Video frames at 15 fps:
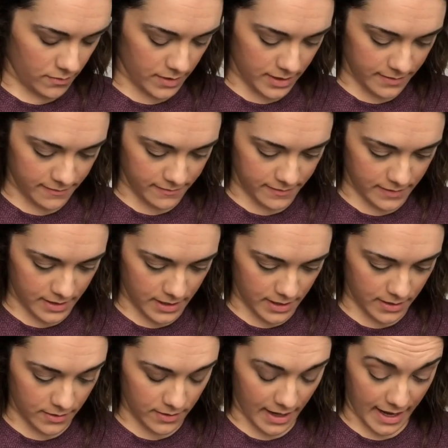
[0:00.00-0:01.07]
one of
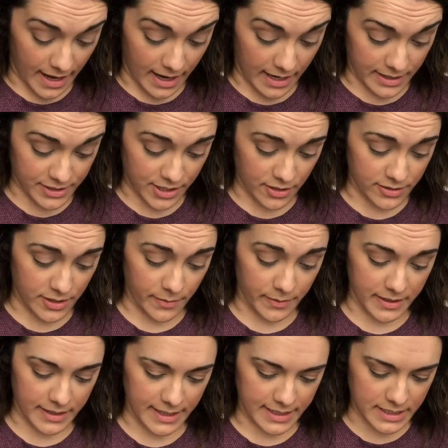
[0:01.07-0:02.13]
the eyeshadows I
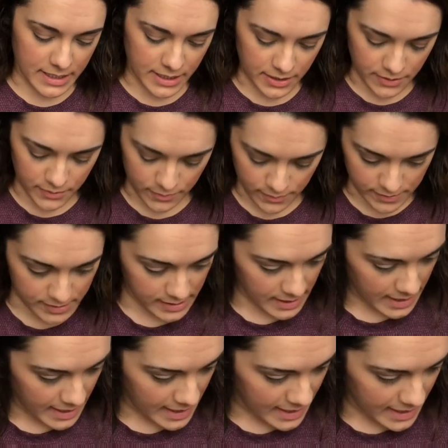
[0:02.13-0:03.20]
really like to use
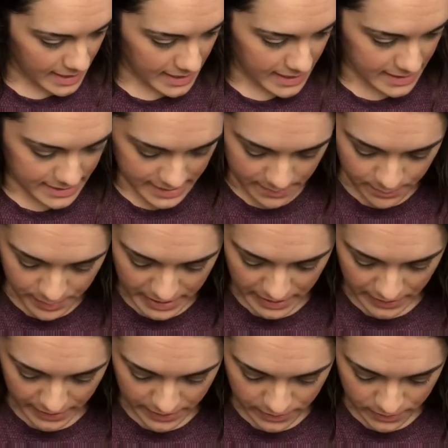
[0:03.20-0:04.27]
is
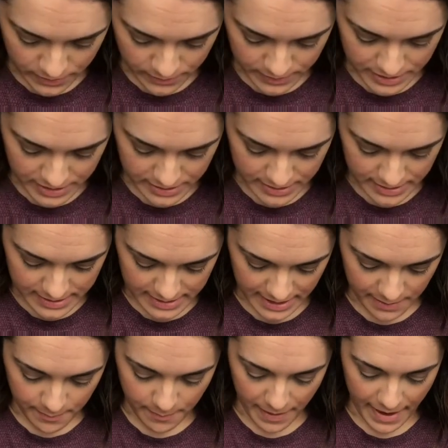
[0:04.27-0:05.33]
Imperial, which is this
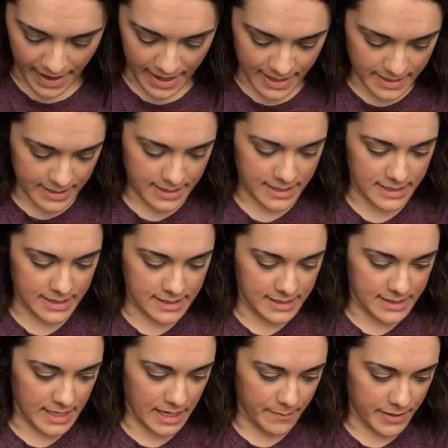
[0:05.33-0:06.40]
like matte
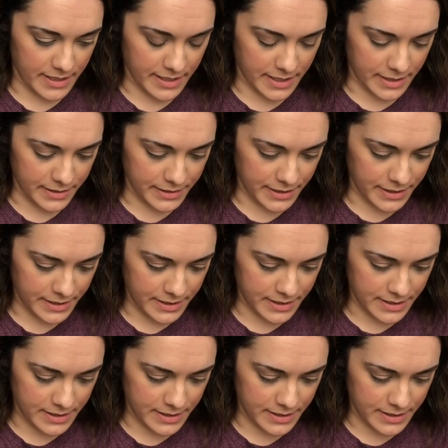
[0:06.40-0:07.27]
salmon color.